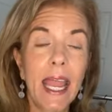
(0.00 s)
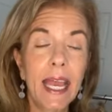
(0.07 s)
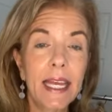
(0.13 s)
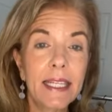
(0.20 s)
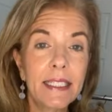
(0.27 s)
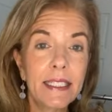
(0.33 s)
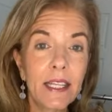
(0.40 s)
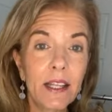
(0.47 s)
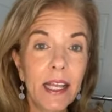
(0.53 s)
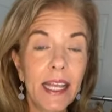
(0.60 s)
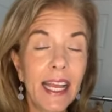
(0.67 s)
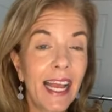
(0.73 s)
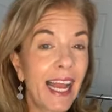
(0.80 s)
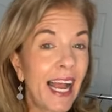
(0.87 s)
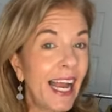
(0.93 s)
And
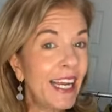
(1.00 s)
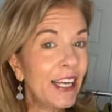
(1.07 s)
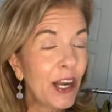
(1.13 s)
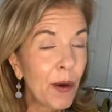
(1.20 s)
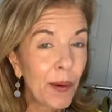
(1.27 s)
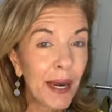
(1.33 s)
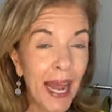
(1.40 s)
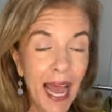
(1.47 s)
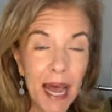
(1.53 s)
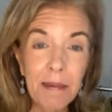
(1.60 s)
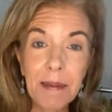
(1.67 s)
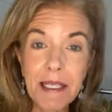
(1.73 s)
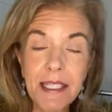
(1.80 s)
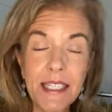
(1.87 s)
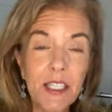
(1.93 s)
I know what
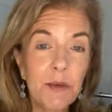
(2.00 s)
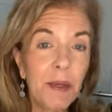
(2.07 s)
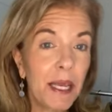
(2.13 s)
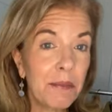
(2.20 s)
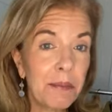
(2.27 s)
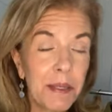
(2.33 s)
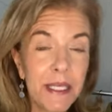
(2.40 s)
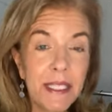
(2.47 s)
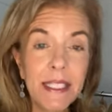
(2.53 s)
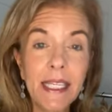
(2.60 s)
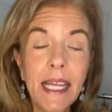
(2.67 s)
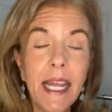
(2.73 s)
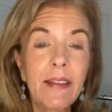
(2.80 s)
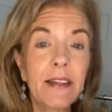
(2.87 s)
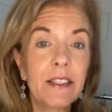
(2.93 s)
happens is we get
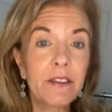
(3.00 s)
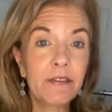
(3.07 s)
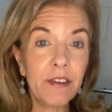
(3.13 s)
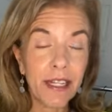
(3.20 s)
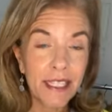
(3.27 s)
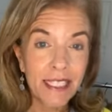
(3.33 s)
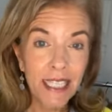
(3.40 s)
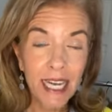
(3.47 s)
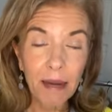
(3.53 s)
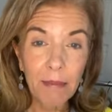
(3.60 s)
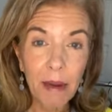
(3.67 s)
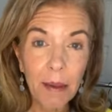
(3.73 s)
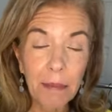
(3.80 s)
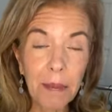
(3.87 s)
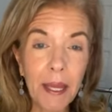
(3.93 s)
busy and these events
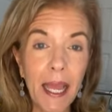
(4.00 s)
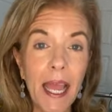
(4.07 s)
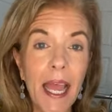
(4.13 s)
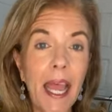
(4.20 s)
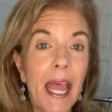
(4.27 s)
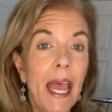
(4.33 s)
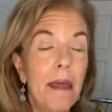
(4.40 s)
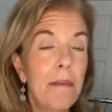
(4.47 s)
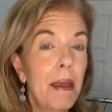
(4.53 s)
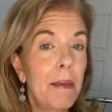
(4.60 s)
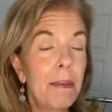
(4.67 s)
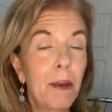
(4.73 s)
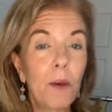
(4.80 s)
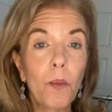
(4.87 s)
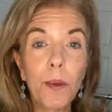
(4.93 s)
come up
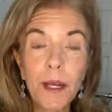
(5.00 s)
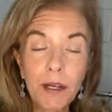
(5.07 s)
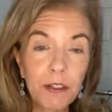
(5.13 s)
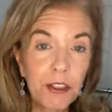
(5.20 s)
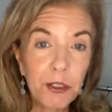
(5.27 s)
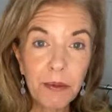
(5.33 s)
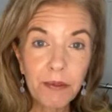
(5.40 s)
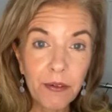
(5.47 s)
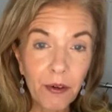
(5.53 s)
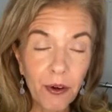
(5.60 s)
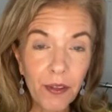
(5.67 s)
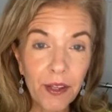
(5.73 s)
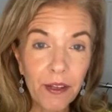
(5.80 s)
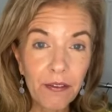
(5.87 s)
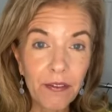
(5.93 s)
and maybe a week or two
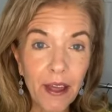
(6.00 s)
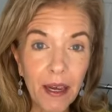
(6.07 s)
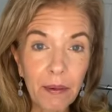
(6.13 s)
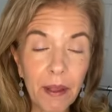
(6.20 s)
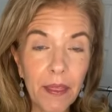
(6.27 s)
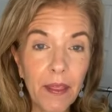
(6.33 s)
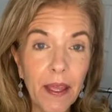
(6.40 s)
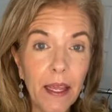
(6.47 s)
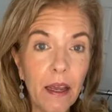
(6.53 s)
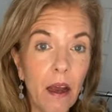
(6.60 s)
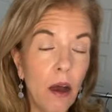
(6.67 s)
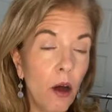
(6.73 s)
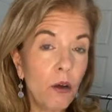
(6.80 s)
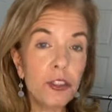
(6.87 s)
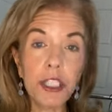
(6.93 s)
before the event we
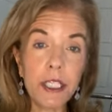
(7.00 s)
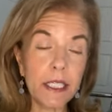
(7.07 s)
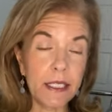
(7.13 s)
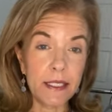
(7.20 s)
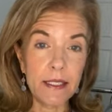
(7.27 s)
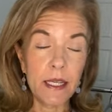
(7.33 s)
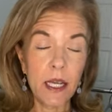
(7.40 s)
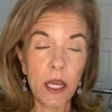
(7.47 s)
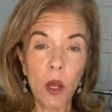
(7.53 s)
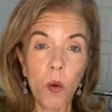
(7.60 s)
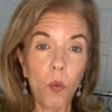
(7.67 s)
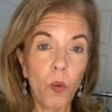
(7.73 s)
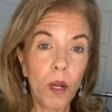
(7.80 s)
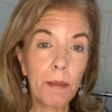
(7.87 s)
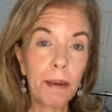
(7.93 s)
think, "Oh geez,
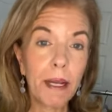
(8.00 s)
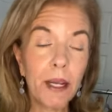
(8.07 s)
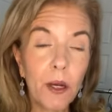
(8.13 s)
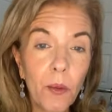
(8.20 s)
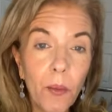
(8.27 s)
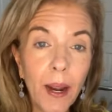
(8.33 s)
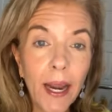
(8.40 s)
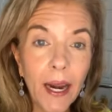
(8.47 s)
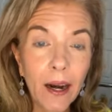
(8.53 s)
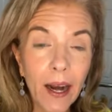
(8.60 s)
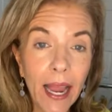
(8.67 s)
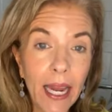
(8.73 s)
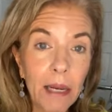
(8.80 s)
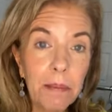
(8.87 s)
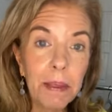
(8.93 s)
what am I going to
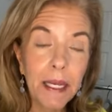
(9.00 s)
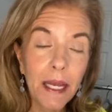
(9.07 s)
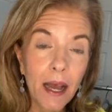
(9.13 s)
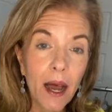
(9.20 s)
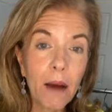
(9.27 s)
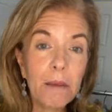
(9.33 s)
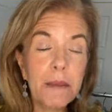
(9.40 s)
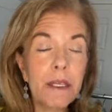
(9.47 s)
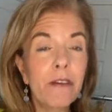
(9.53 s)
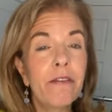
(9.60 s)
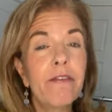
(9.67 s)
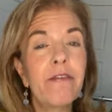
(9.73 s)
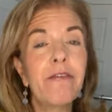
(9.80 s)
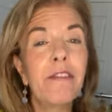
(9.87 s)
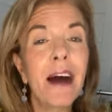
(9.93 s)
wear? And it
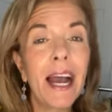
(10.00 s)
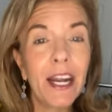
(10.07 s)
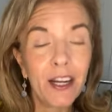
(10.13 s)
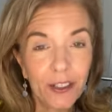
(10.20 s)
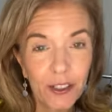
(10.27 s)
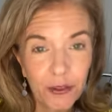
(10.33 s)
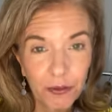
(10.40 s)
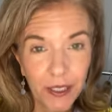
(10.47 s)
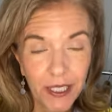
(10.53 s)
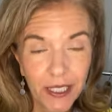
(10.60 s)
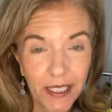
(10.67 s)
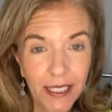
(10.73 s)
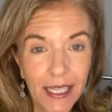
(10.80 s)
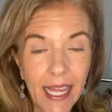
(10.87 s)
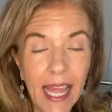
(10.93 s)
becomes a fire
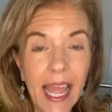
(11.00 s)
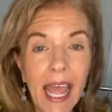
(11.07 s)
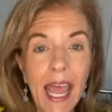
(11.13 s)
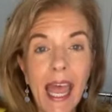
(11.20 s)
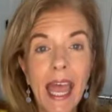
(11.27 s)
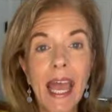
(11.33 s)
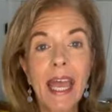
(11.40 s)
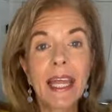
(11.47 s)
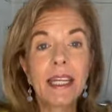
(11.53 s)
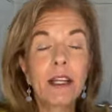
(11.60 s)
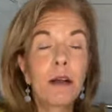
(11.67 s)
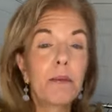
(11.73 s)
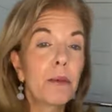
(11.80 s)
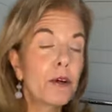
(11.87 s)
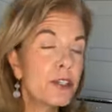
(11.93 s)
drill.
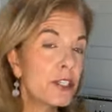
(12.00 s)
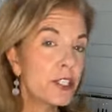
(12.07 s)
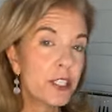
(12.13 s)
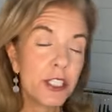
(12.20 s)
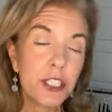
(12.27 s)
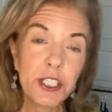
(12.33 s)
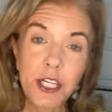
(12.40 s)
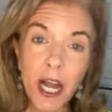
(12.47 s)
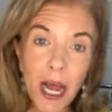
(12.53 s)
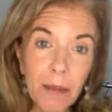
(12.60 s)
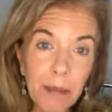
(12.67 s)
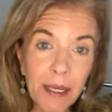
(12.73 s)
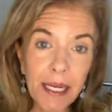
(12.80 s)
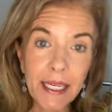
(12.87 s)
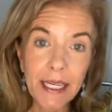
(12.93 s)
And emergency
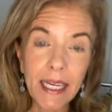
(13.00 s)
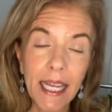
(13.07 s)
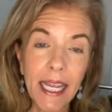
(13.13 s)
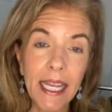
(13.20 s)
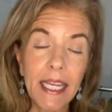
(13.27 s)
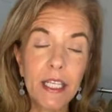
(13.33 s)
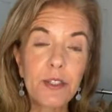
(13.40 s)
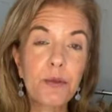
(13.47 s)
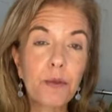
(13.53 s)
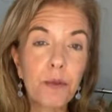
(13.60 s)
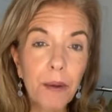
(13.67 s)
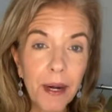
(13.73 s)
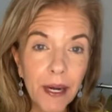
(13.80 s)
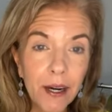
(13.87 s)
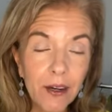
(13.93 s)
shopping is
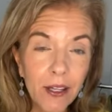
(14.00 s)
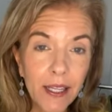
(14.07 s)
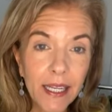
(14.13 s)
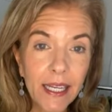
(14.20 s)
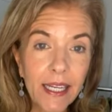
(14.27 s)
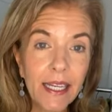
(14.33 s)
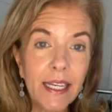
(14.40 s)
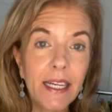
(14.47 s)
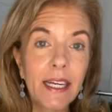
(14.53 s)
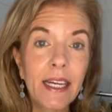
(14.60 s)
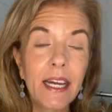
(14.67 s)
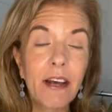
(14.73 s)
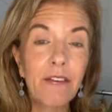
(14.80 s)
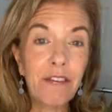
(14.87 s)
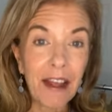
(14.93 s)
rarely
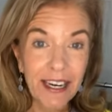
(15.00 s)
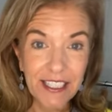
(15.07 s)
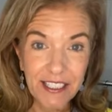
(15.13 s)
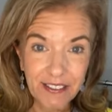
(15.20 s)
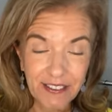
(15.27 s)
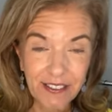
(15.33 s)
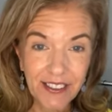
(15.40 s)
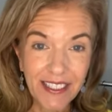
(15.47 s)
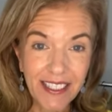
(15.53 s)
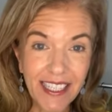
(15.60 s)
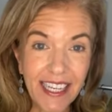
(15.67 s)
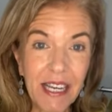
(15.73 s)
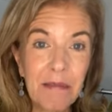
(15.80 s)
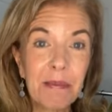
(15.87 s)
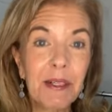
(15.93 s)
effective.
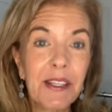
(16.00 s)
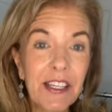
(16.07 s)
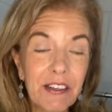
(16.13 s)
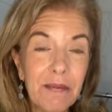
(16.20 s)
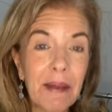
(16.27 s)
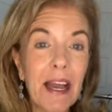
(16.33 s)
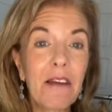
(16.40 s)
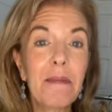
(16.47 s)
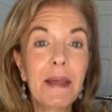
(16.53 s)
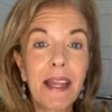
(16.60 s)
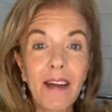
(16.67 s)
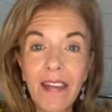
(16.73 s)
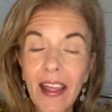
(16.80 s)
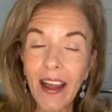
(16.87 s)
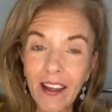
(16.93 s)
Believe me,
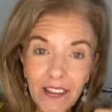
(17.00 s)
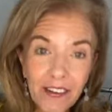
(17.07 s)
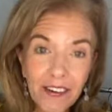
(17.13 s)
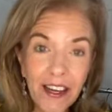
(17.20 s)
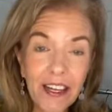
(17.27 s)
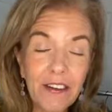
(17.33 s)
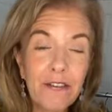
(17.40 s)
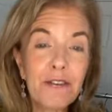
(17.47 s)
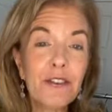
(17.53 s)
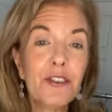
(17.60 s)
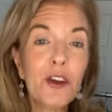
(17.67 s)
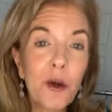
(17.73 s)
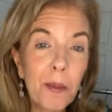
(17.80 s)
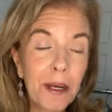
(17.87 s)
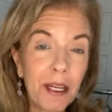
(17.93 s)
I've on the other end of
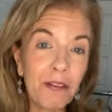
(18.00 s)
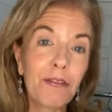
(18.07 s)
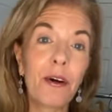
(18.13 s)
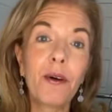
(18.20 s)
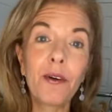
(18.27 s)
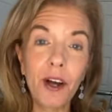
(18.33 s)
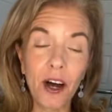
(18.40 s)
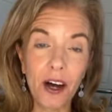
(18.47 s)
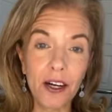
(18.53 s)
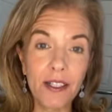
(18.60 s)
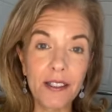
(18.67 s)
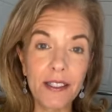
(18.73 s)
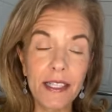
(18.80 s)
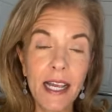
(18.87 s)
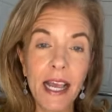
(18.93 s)
so many phone
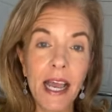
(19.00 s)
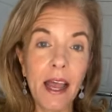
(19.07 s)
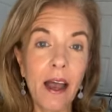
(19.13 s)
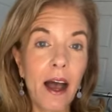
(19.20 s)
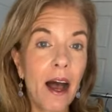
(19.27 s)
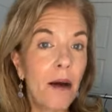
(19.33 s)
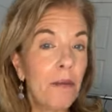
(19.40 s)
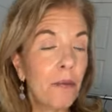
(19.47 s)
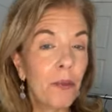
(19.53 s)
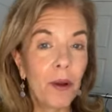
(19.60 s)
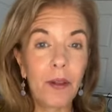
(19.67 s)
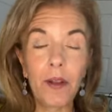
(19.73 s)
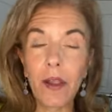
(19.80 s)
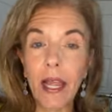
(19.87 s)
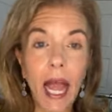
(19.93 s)
calls um,
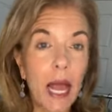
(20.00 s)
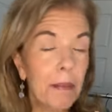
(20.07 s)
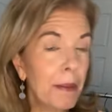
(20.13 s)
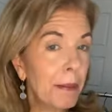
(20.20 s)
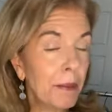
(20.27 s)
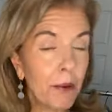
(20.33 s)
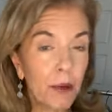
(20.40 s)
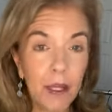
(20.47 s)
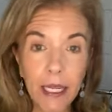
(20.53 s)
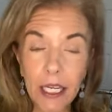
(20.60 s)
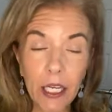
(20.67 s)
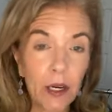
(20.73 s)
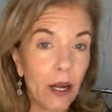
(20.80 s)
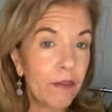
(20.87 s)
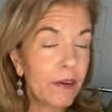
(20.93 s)
where they're like, people are
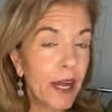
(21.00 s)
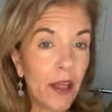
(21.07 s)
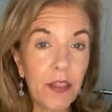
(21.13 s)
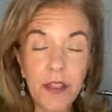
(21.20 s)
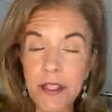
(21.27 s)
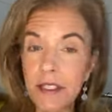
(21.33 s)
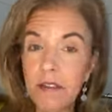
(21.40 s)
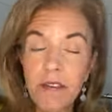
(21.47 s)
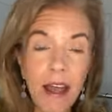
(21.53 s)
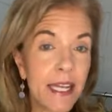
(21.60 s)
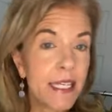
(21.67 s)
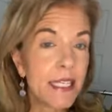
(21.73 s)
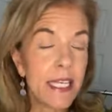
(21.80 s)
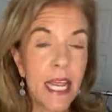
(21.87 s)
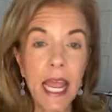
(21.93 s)
like, you know, I've got this
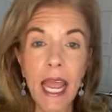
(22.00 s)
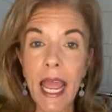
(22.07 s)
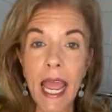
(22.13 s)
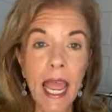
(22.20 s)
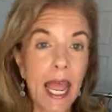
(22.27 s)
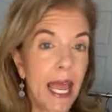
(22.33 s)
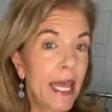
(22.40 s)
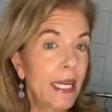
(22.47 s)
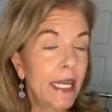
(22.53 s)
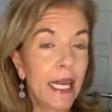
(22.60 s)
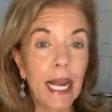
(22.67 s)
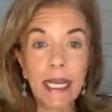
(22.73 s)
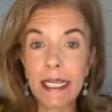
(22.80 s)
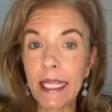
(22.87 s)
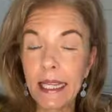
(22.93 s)
event
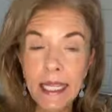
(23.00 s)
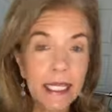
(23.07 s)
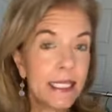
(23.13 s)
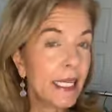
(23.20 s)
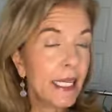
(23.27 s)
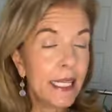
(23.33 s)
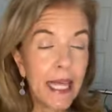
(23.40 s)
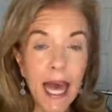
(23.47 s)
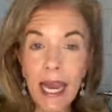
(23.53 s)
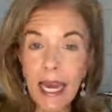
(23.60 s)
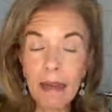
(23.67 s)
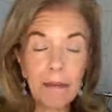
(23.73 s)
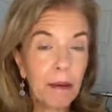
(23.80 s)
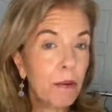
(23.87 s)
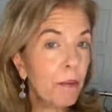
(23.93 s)
and I need this, I need
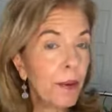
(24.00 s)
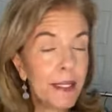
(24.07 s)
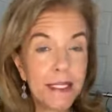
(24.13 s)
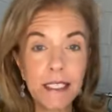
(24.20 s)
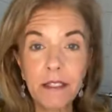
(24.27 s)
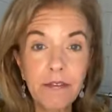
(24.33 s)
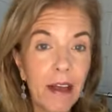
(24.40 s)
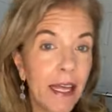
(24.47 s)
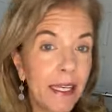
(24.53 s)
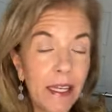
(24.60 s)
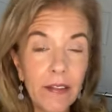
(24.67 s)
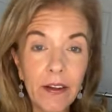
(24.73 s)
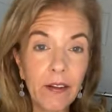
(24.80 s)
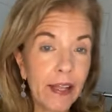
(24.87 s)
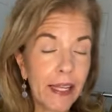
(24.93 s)
that. And I'm like, well, when's the
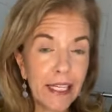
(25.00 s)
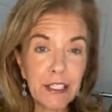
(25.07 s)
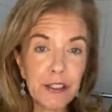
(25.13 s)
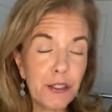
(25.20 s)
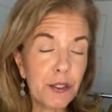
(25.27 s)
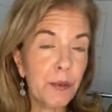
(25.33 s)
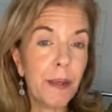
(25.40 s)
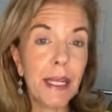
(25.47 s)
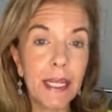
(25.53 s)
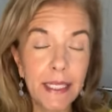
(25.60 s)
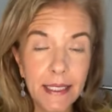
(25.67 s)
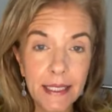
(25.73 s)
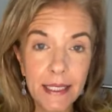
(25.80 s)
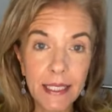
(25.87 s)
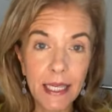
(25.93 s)
event? And they're like, in two
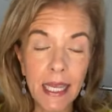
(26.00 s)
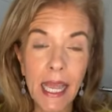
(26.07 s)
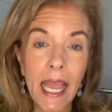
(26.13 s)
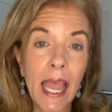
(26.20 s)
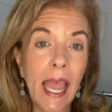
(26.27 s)
weeks.